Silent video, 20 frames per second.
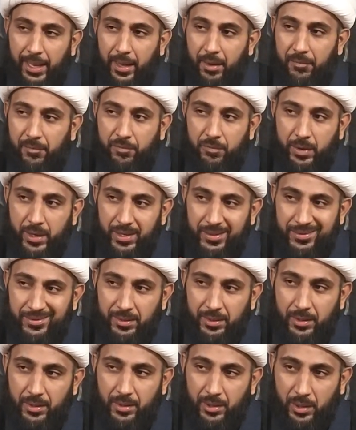Every
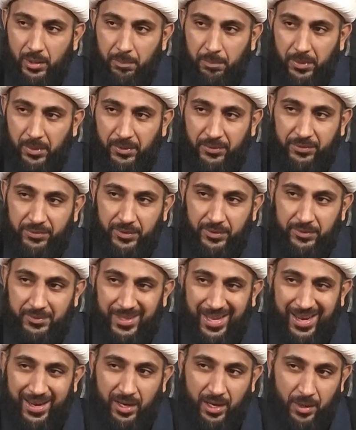single person
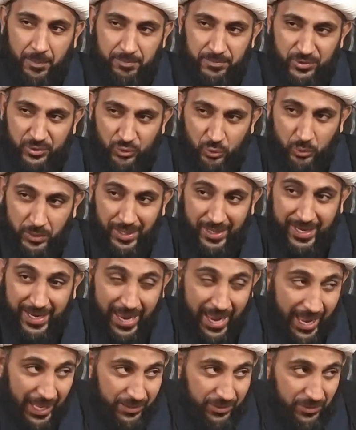that comes to the
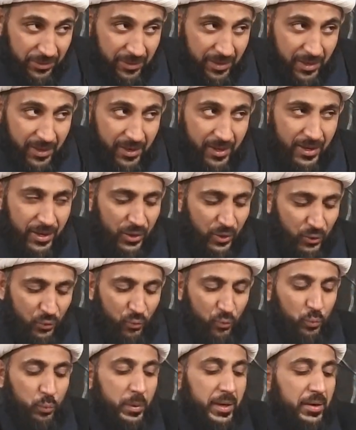gathering,
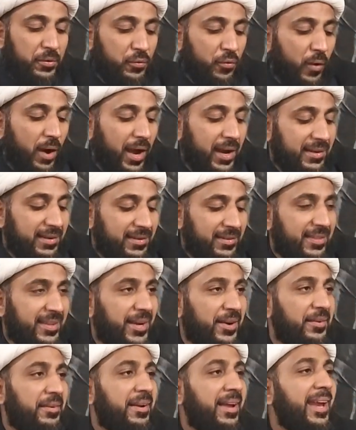we write
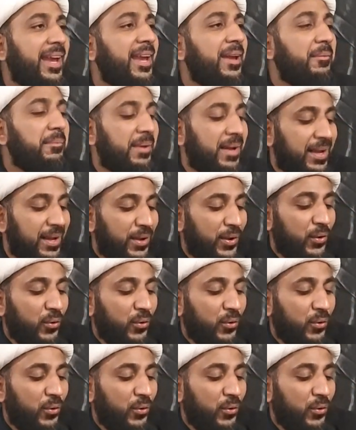their name.